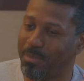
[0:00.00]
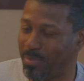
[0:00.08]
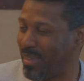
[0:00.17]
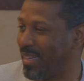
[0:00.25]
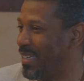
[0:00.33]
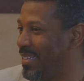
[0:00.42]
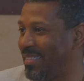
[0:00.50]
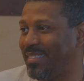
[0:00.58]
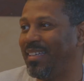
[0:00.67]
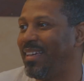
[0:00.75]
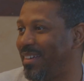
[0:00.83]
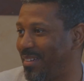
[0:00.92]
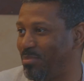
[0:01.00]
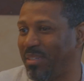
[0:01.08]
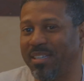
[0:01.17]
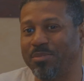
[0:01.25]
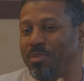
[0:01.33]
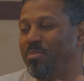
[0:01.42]
the blend is there
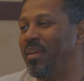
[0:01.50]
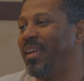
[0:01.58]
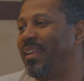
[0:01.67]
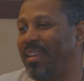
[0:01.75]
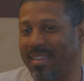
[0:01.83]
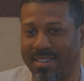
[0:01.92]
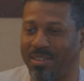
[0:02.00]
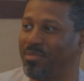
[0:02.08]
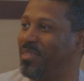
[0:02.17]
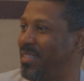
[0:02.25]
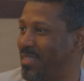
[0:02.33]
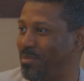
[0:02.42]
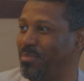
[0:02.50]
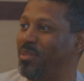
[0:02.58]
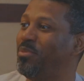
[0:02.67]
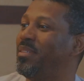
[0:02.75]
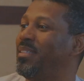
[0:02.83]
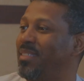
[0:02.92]
because we made that covenant to be
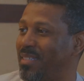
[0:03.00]
with each